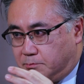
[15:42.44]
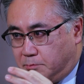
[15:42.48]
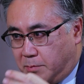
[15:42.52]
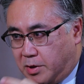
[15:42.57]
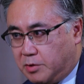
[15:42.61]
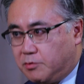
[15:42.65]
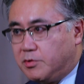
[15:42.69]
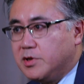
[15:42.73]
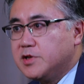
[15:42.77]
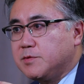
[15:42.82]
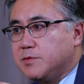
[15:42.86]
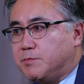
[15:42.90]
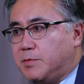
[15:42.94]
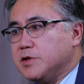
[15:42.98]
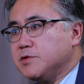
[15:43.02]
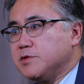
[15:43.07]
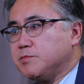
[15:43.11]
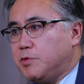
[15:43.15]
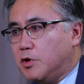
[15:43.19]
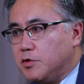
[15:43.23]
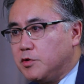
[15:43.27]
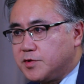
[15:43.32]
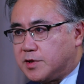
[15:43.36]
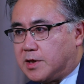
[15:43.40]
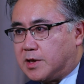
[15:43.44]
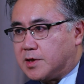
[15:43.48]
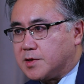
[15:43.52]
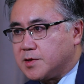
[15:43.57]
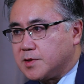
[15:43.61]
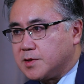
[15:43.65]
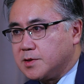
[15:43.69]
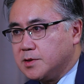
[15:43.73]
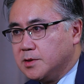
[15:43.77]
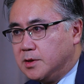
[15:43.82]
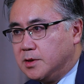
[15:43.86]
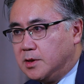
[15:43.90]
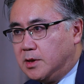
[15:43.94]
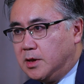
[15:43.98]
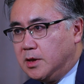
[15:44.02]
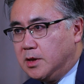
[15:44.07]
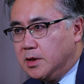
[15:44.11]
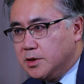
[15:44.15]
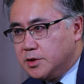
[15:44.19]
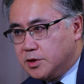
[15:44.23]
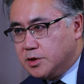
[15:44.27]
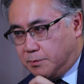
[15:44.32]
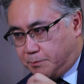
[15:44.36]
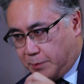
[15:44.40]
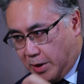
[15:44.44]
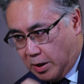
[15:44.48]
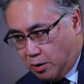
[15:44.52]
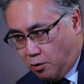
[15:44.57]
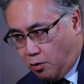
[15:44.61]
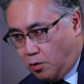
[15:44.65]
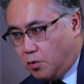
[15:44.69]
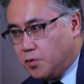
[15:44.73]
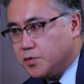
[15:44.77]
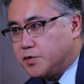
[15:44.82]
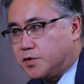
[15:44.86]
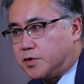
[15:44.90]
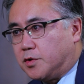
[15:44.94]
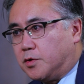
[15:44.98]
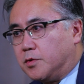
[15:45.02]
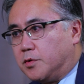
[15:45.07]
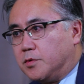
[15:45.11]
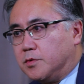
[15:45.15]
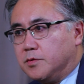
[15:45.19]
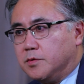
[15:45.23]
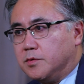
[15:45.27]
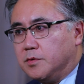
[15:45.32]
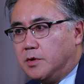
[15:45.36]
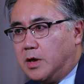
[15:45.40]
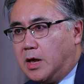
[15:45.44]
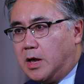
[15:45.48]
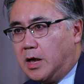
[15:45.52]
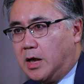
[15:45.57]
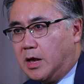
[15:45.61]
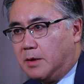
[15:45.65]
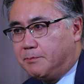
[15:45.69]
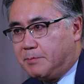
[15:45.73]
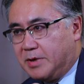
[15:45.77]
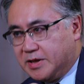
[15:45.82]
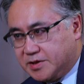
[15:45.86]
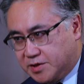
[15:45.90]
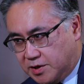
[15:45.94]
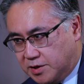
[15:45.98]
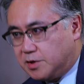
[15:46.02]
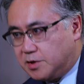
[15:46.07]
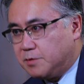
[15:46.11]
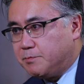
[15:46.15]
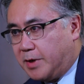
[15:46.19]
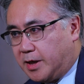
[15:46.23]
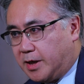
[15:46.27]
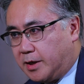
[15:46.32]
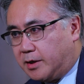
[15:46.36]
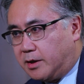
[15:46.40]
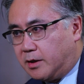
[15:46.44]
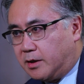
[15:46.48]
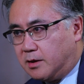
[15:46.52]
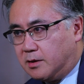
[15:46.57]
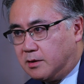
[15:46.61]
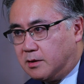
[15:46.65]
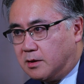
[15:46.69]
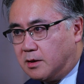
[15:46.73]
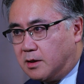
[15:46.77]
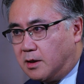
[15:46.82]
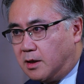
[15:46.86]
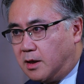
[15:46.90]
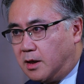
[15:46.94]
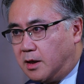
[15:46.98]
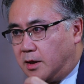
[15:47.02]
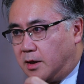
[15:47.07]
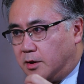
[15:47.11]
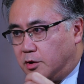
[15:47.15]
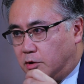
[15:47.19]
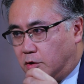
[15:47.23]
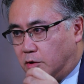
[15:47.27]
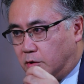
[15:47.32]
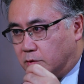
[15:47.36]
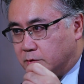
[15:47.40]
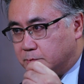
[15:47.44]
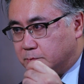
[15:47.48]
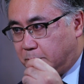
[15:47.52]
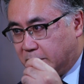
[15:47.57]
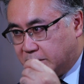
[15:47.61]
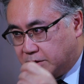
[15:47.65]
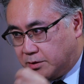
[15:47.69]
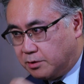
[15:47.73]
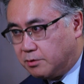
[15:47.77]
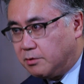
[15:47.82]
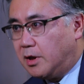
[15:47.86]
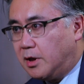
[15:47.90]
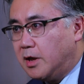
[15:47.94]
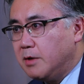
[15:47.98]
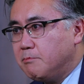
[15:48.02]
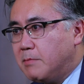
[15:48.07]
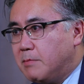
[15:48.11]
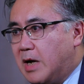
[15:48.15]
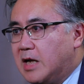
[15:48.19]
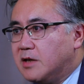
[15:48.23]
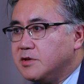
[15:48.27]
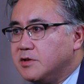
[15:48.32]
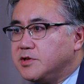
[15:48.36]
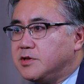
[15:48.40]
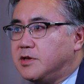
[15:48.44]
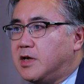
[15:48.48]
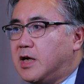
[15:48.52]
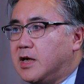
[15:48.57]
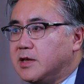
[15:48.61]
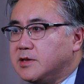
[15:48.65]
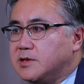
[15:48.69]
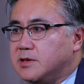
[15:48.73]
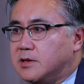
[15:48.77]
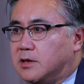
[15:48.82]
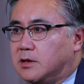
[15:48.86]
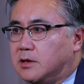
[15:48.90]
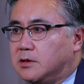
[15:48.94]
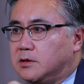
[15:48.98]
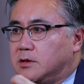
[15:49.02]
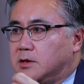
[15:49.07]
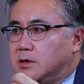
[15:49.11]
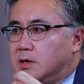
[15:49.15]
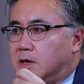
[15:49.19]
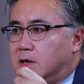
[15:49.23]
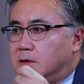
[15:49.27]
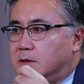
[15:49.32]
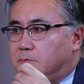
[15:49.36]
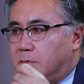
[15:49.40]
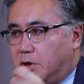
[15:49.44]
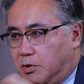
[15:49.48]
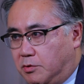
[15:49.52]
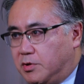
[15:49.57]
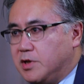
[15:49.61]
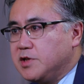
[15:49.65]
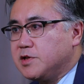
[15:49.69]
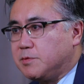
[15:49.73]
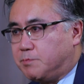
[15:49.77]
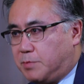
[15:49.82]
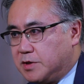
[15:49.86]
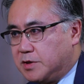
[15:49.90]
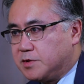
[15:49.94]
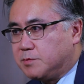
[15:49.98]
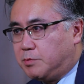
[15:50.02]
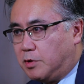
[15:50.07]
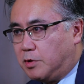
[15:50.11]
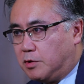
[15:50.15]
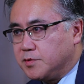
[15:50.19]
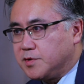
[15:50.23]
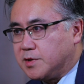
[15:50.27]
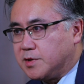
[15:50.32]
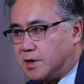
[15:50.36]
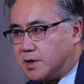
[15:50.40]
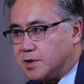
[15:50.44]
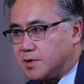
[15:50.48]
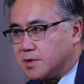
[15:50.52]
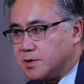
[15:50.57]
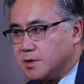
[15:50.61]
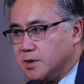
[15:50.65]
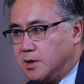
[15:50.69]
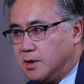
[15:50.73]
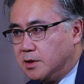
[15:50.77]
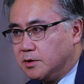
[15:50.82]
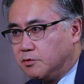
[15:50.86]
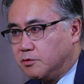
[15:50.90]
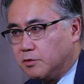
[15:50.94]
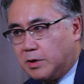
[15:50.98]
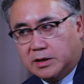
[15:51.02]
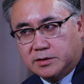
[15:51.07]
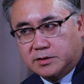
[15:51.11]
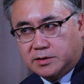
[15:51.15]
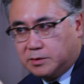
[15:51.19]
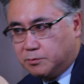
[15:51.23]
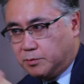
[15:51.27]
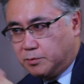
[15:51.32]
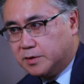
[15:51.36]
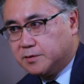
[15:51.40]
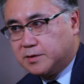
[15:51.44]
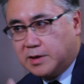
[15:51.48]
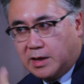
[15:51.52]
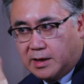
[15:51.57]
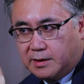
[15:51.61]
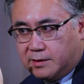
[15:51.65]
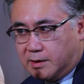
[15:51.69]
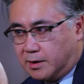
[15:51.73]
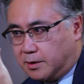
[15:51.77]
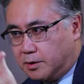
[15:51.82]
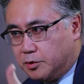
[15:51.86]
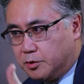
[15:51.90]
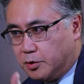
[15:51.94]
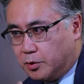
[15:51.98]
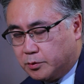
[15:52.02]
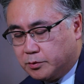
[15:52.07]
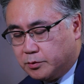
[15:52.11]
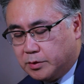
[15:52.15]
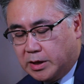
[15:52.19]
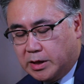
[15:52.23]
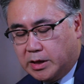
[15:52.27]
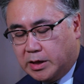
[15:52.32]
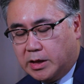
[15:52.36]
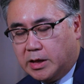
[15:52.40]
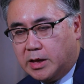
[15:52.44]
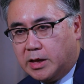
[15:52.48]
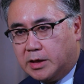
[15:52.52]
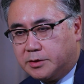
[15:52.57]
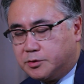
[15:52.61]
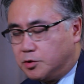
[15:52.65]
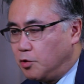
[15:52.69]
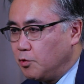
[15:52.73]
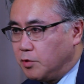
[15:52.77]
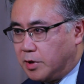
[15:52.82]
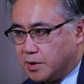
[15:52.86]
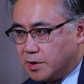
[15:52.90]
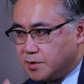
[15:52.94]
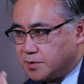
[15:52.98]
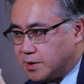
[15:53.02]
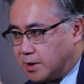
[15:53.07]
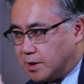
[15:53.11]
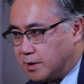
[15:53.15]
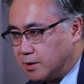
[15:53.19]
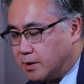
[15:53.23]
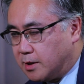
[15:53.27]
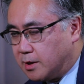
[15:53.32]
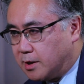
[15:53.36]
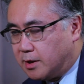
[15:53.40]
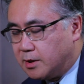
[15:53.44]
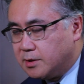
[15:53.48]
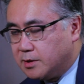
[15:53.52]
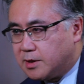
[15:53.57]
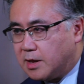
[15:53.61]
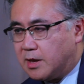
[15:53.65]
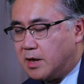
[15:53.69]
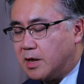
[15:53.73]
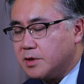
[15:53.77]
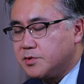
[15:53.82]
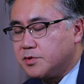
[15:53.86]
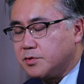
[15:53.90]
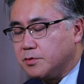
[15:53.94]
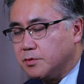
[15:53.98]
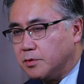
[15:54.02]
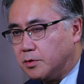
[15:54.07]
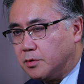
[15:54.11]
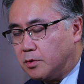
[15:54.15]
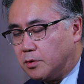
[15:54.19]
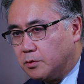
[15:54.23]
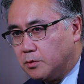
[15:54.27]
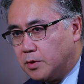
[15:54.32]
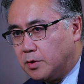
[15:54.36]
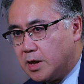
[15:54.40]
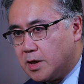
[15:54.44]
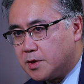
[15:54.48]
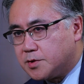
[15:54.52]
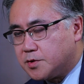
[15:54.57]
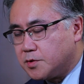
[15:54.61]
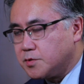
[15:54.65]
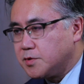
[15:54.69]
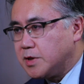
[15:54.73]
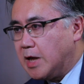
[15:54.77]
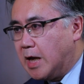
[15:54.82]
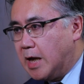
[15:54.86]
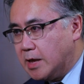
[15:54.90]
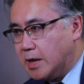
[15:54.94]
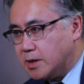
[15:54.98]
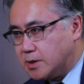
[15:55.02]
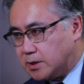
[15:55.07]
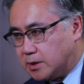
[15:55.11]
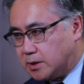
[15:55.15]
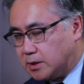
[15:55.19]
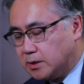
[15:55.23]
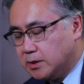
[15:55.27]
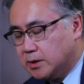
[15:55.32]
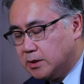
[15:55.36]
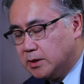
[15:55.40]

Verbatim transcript: Middle East peace process. Japan also uh, participated in, uh, you know, particularly multilateral Middle East peace process together with other, you know, uh, uh donors and uh, international, you know, uh, society.